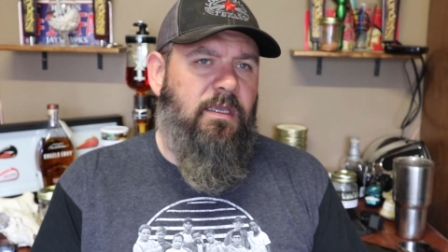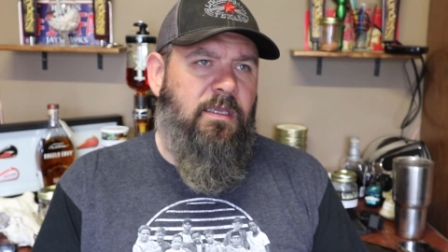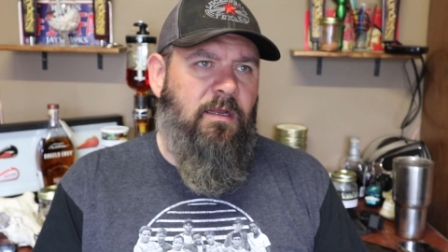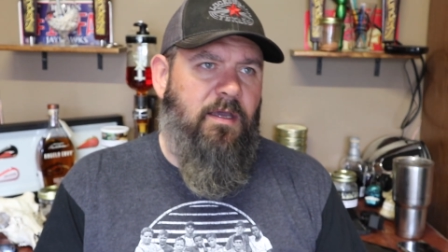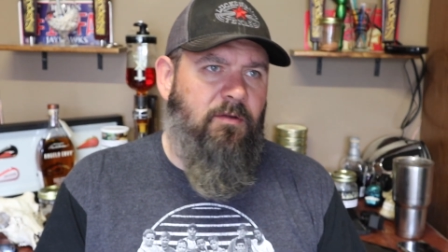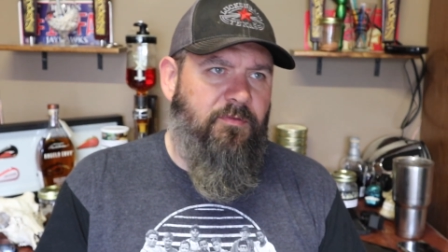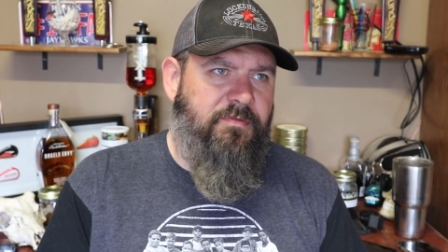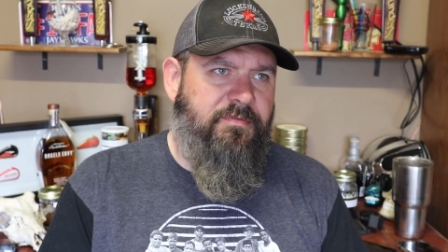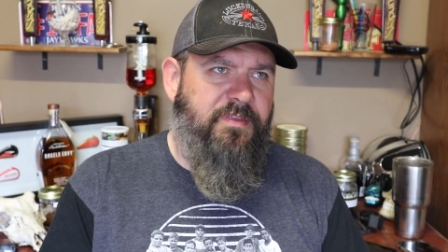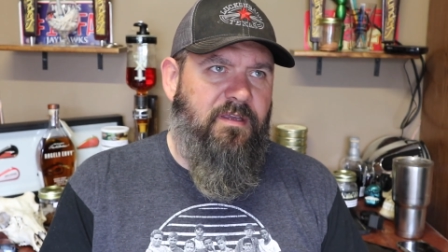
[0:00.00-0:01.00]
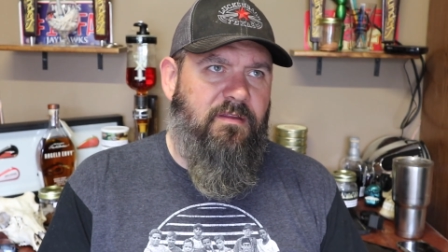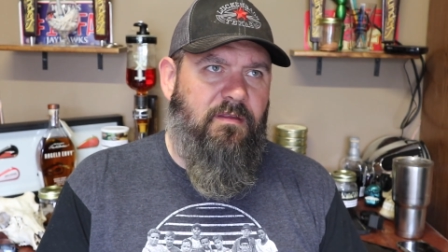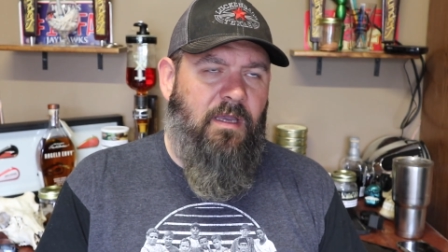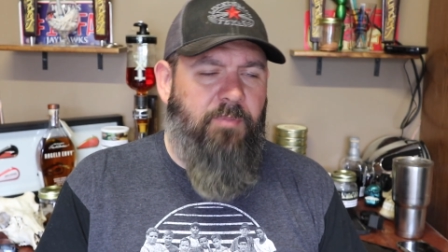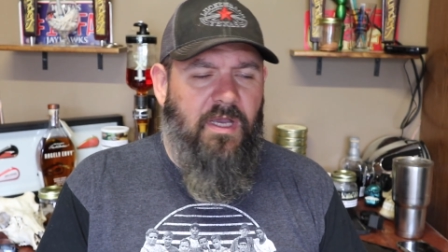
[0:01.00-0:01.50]
you know, I don't think,
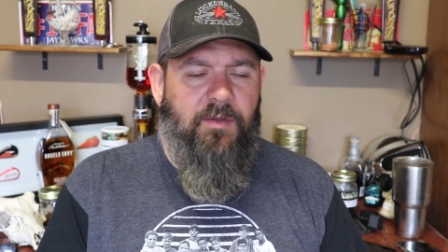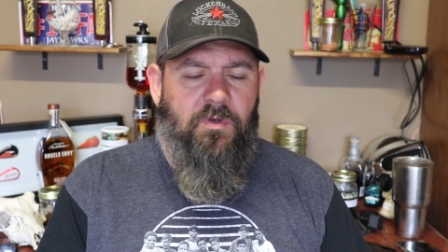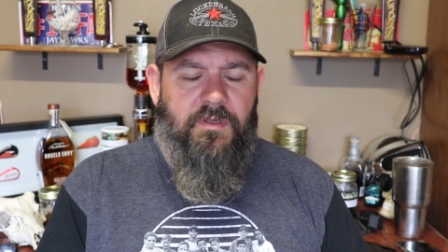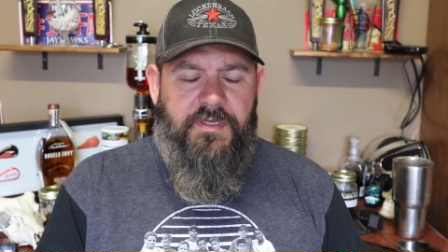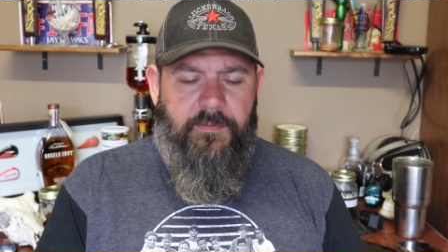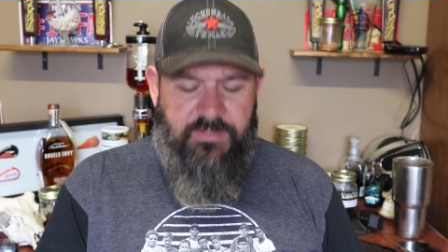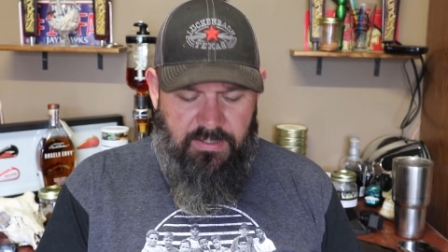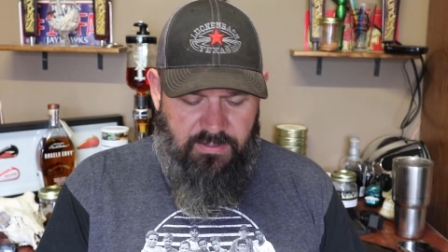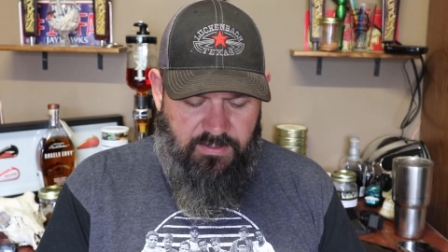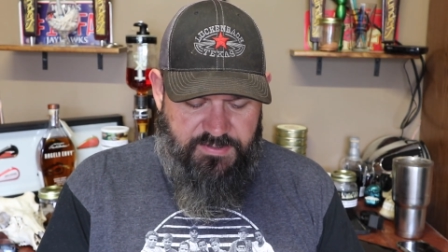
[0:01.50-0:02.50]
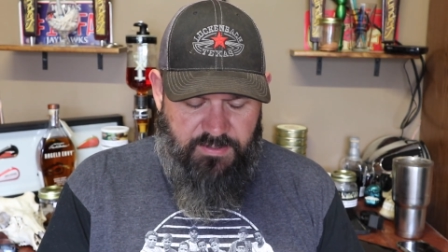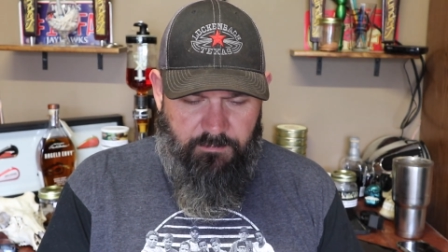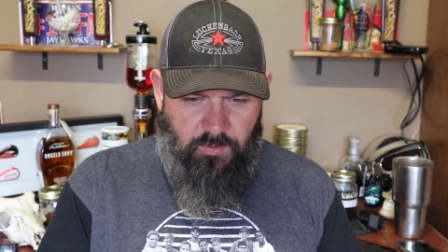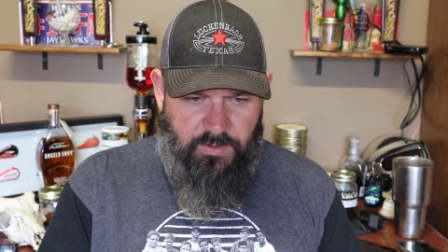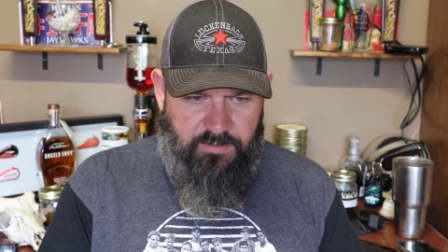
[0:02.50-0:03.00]
I probably will end up getting it at
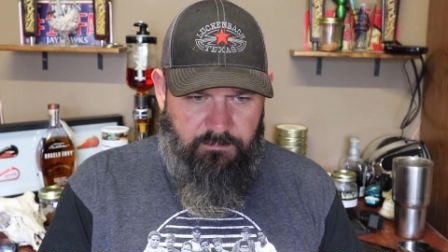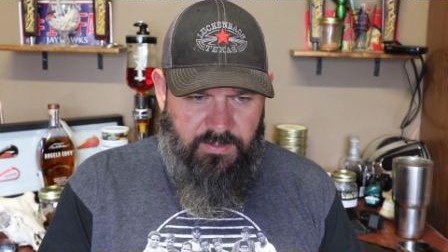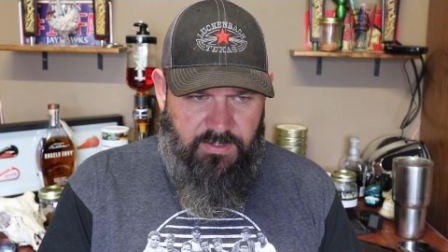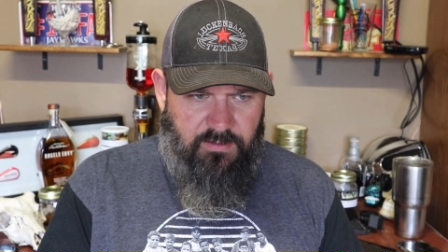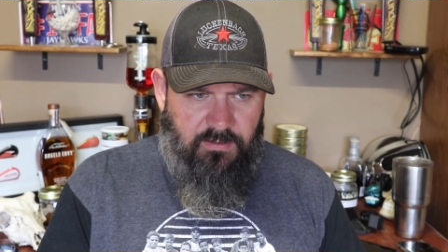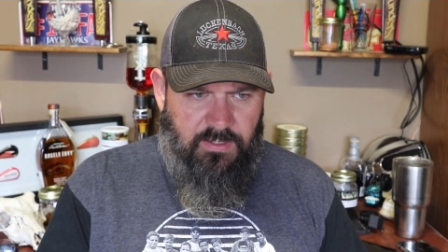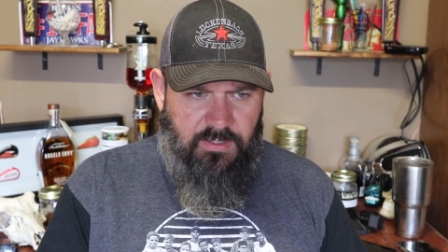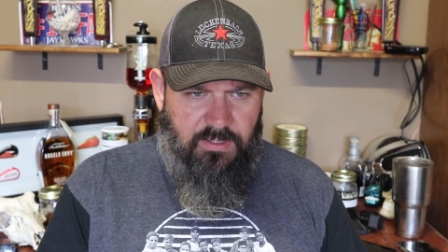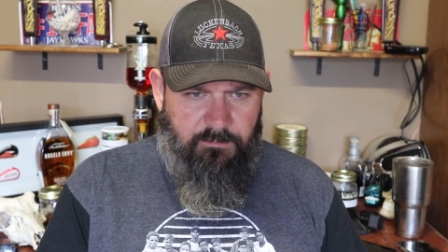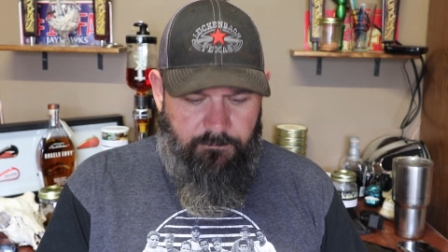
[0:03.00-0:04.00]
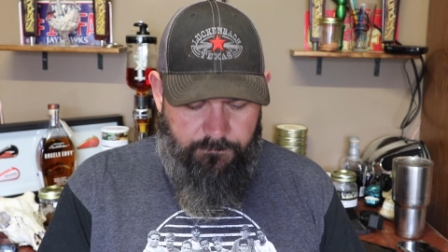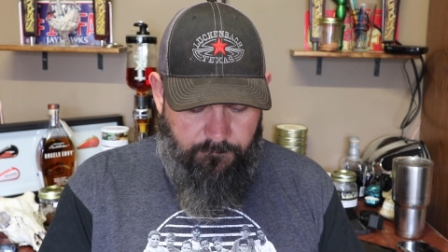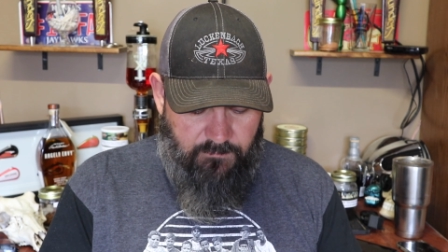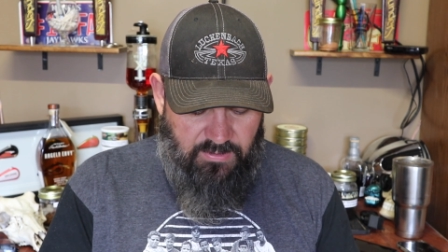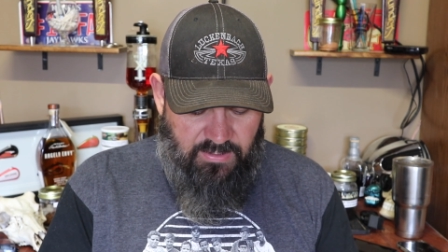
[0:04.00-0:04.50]
some point, but, um,
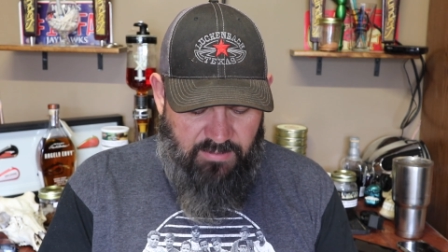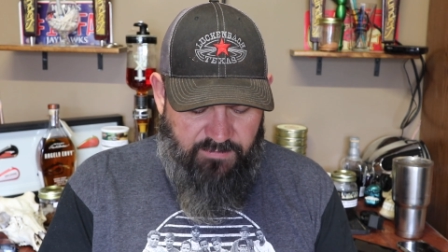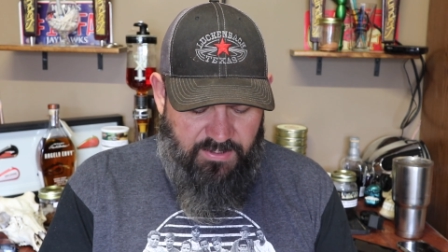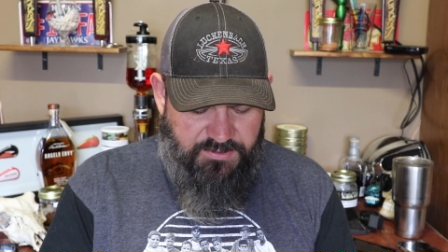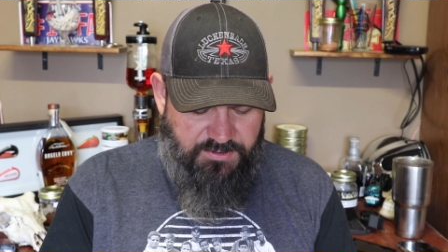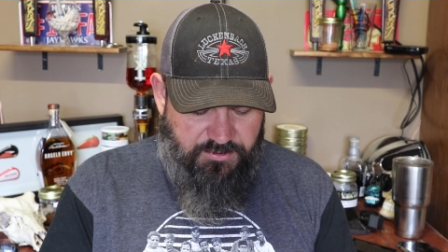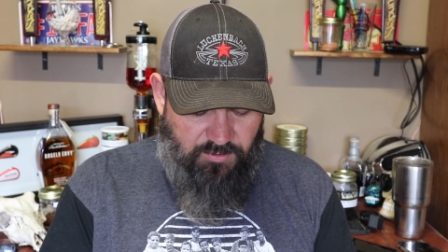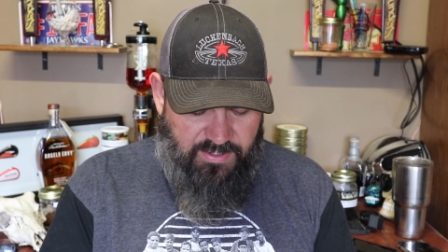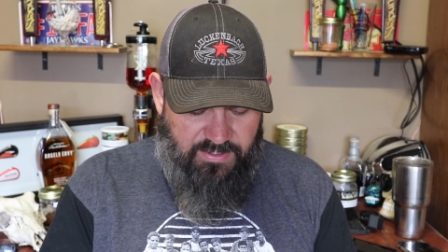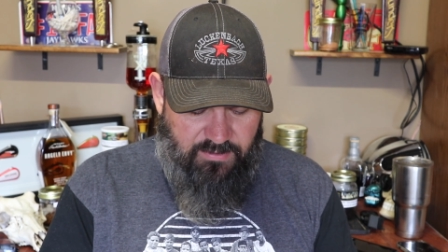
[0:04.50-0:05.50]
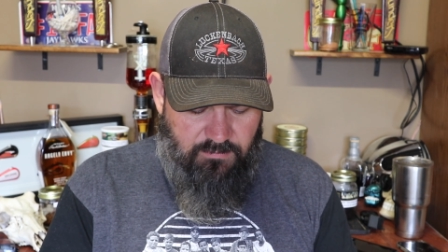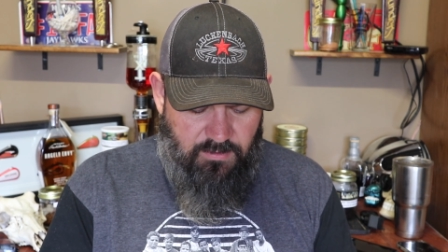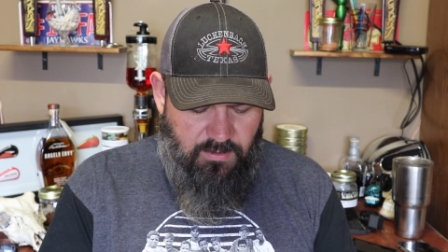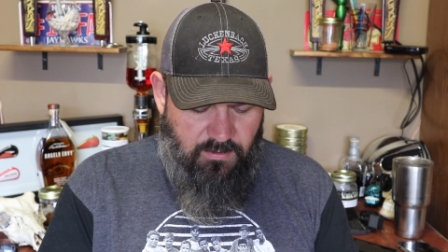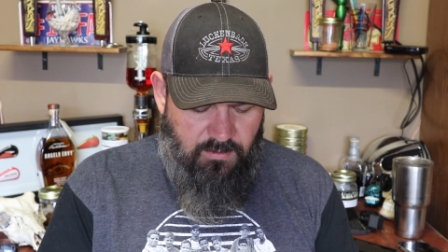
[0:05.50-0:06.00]
and I've actually tried it,
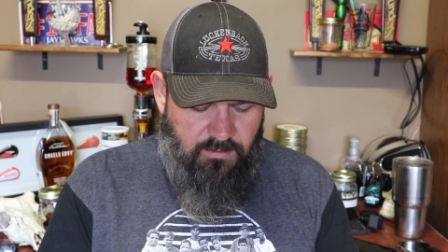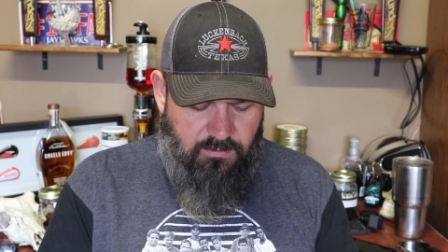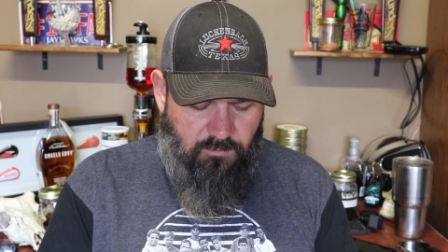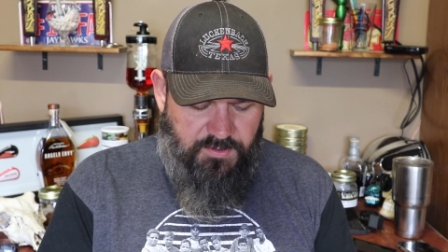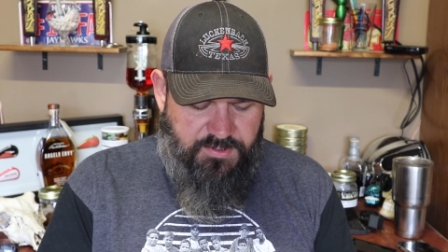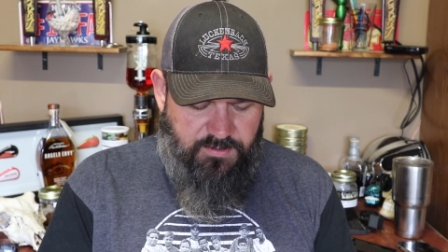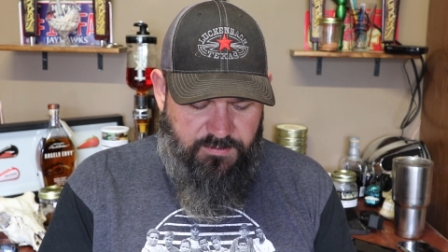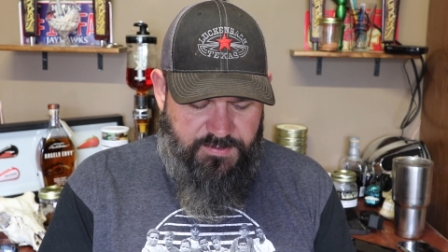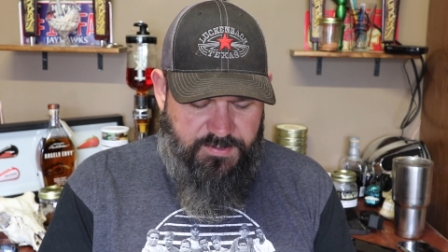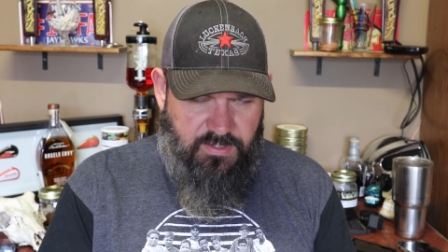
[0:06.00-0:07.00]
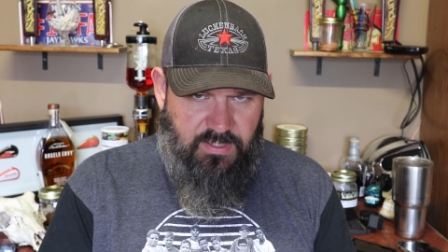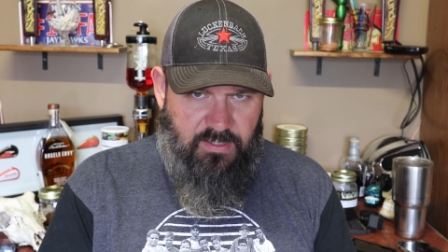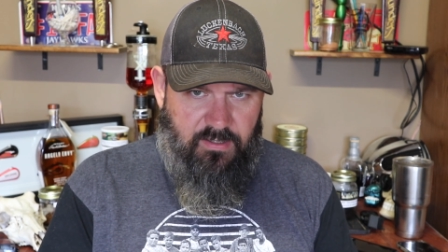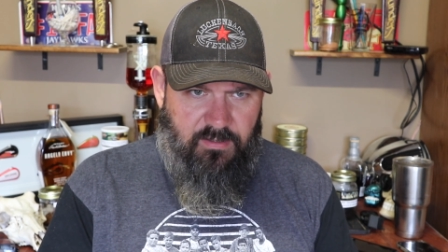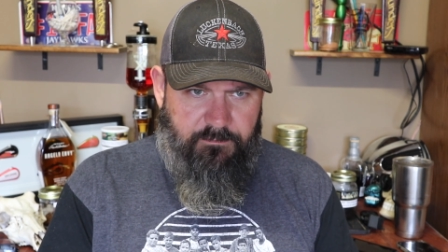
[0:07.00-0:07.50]
which is
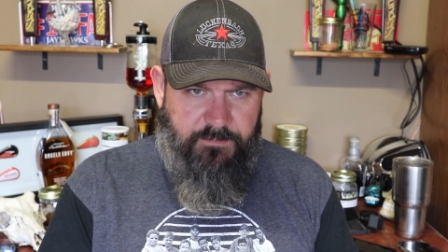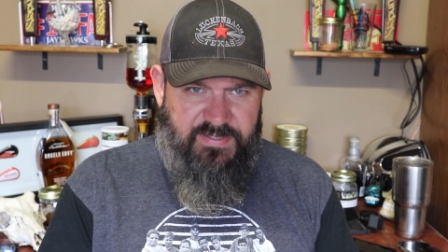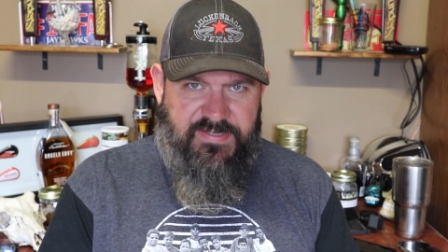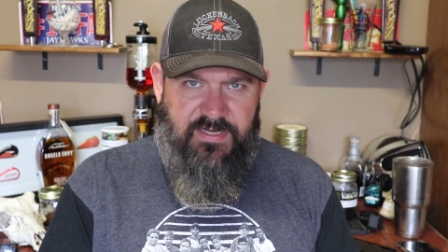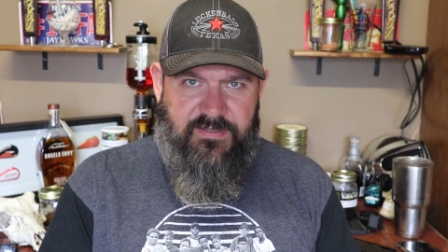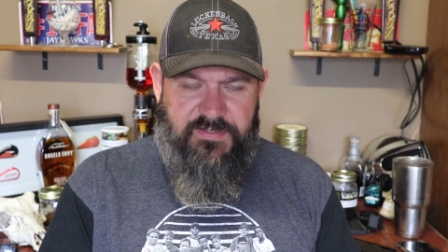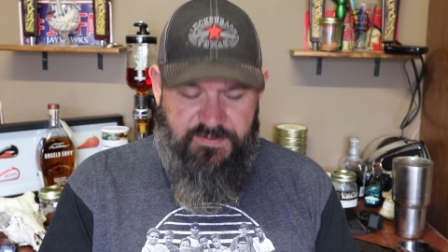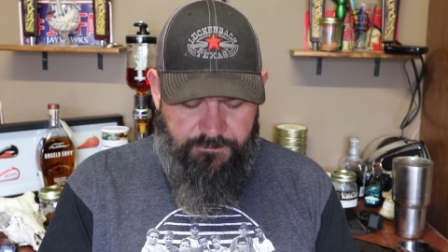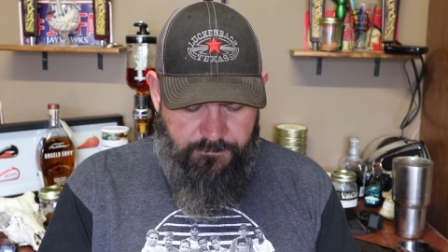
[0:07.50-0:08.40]
uh, Penzance.